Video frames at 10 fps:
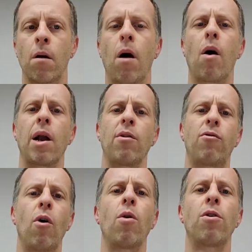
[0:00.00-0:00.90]
All right,
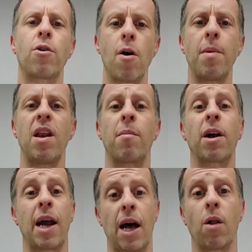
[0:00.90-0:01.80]
so to determine the number of
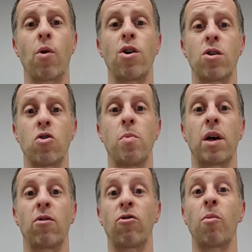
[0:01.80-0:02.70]
calories you should be
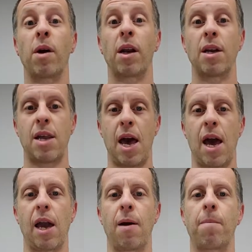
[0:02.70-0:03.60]
consuming in a
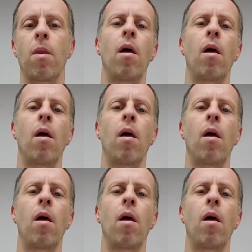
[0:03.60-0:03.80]
day,